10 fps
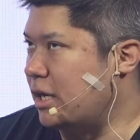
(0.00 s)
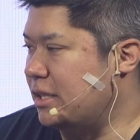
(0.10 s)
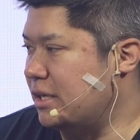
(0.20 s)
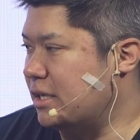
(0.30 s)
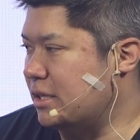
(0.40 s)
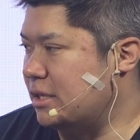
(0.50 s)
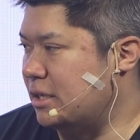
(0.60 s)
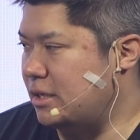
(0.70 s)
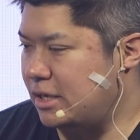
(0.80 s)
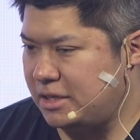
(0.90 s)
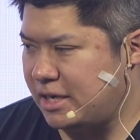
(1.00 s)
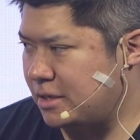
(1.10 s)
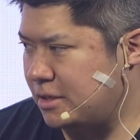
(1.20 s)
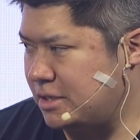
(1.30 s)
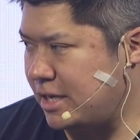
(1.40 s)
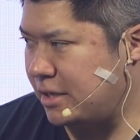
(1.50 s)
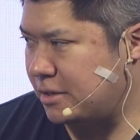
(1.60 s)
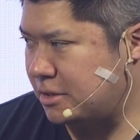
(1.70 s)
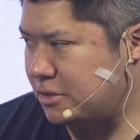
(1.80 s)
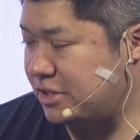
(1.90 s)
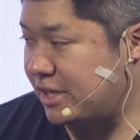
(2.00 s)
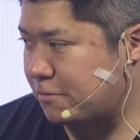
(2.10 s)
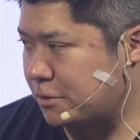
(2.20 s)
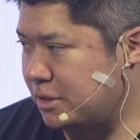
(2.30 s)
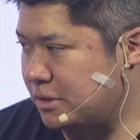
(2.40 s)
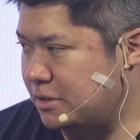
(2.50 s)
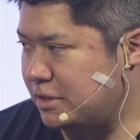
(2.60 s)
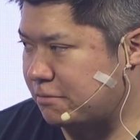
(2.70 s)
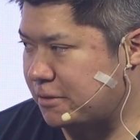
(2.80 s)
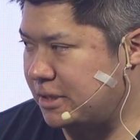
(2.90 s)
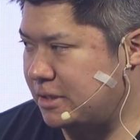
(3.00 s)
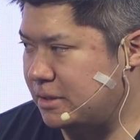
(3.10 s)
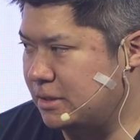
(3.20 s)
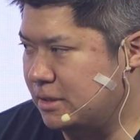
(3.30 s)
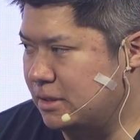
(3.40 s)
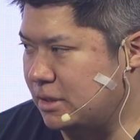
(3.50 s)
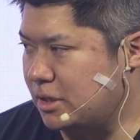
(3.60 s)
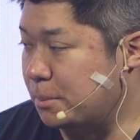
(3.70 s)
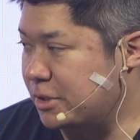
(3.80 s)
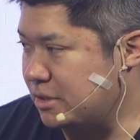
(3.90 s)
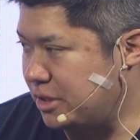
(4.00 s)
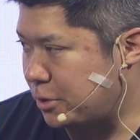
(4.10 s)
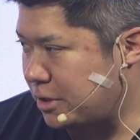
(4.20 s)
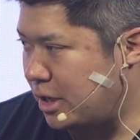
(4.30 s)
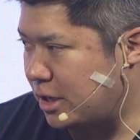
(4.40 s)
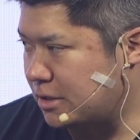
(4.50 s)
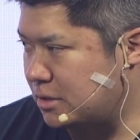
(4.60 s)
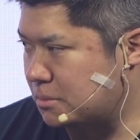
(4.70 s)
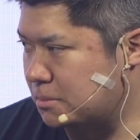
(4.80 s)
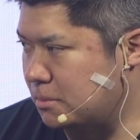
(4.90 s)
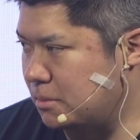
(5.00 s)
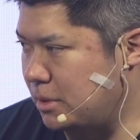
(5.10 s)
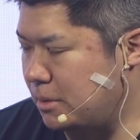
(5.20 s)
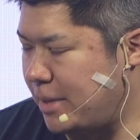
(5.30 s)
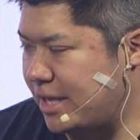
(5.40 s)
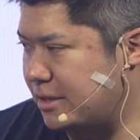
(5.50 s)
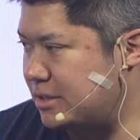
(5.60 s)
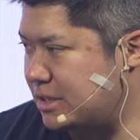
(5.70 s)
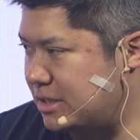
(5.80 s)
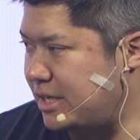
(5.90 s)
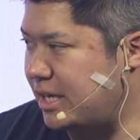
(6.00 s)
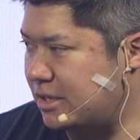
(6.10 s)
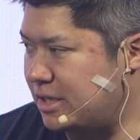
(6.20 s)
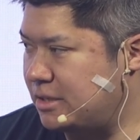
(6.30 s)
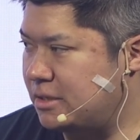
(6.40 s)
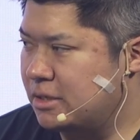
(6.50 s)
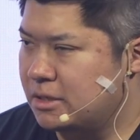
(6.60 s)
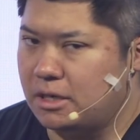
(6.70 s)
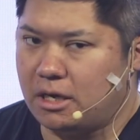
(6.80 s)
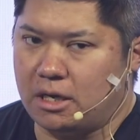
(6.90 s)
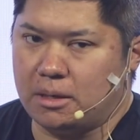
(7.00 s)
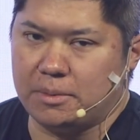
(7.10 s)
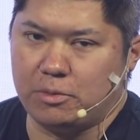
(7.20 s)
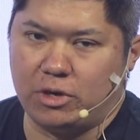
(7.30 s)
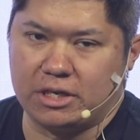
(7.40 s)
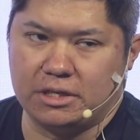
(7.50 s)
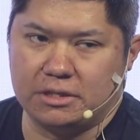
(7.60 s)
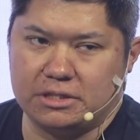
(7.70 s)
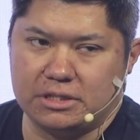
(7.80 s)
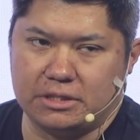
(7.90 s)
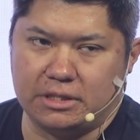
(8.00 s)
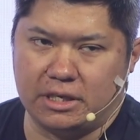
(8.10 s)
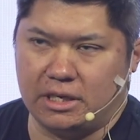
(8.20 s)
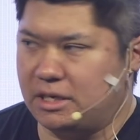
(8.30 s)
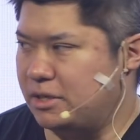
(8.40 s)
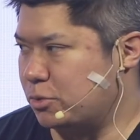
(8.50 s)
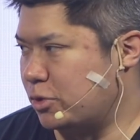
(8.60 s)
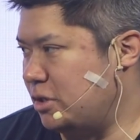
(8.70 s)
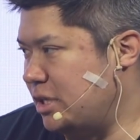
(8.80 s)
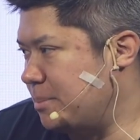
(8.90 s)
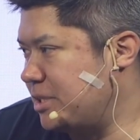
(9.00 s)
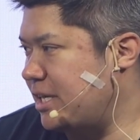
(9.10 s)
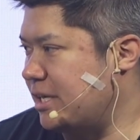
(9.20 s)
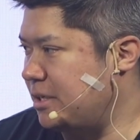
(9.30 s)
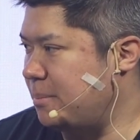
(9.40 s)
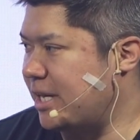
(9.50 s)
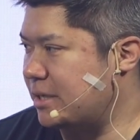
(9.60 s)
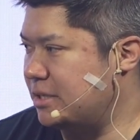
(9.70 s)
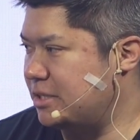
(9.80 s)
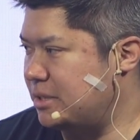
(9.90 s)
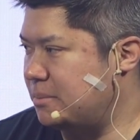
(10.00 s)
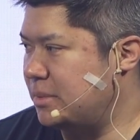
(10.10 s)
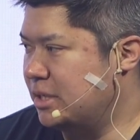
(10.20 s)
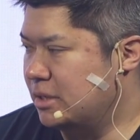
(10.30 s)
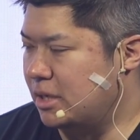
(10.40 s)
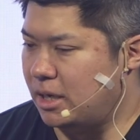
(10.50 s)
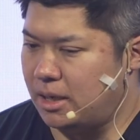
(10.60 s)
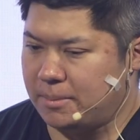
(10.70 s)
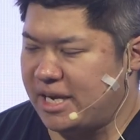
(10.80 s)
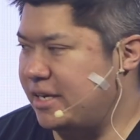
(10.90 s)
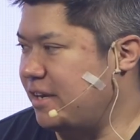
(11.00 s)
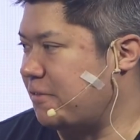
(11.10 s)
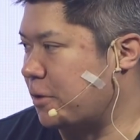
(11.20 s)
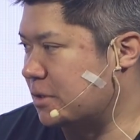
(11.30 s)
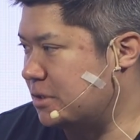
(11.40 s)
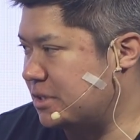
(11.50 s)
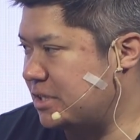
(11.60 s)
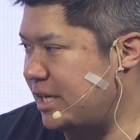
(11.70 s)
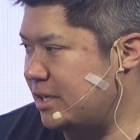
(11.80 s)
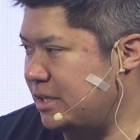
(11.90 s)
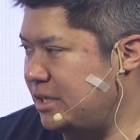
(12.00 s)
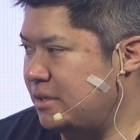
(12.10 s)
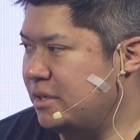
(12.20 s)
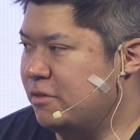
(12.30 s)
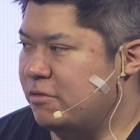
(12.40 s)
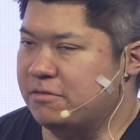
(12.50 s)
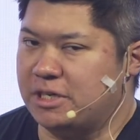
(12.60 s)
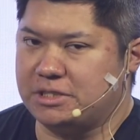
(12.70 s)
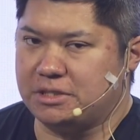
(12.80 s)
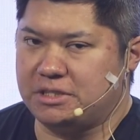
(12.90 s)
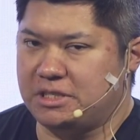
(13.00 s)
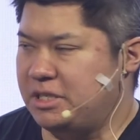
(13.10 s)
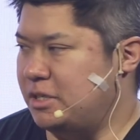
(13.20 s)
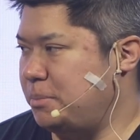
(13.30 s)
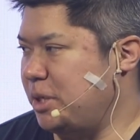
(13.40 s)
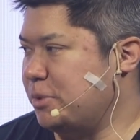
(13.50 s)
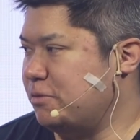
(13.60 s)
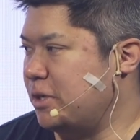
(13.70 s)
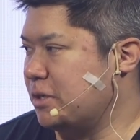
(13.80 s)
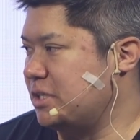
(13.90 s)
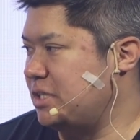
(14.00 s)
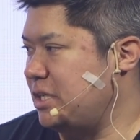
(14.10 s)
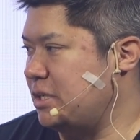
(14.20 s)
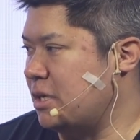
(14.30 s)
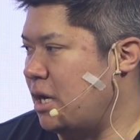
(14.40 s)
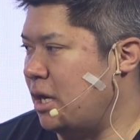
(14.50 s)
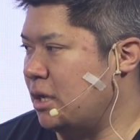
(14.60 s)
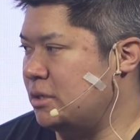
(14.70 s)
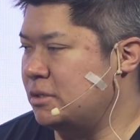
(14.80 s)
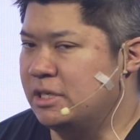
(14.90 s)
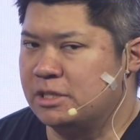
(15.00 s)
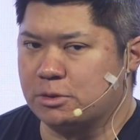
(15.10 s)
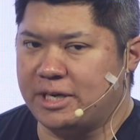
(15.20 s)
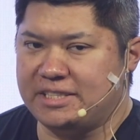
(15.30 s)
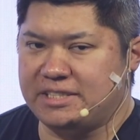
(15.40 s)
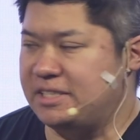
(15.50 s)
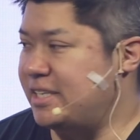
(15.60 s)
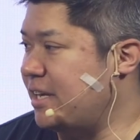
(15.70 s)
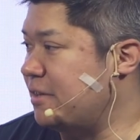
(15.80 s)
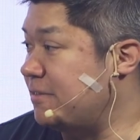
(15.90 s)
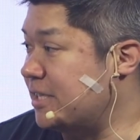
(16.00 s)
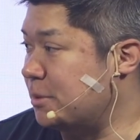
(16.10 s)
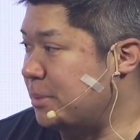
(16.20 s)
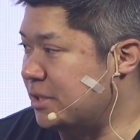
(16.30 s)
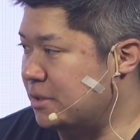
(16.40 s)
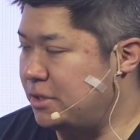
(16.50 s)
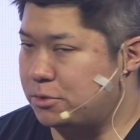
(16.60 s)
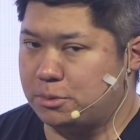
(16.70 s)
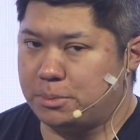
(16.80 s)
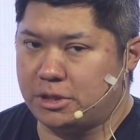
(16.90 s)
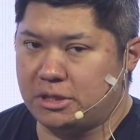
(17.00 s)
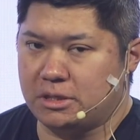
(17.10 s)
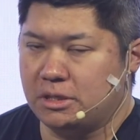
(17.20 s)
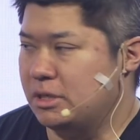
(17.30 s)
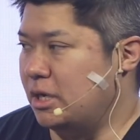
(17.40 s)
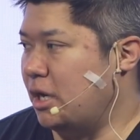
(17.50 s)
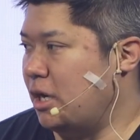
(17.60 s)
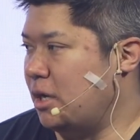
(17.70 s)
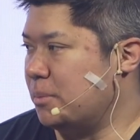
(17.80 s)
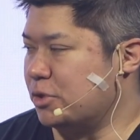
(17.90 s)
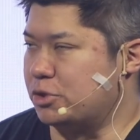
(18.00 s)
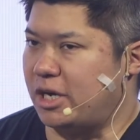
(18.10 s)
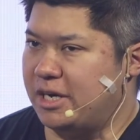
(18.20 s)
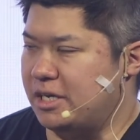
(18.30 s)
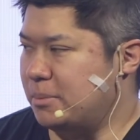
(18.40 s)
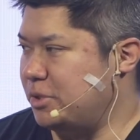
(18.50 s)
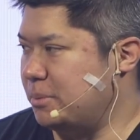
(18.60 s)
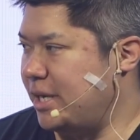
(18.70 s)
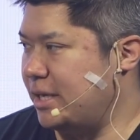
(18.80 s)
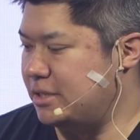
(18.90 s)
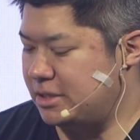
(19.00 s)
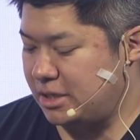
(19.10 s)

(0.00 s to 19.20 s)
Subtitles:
I think at the end of the day, there's several different completely orthogonal methods to scaling. And one of those is the roll-up scaling mechanism, aka vertical scaling. We've also seen people focusing on raising data availability throughput, or trying to implement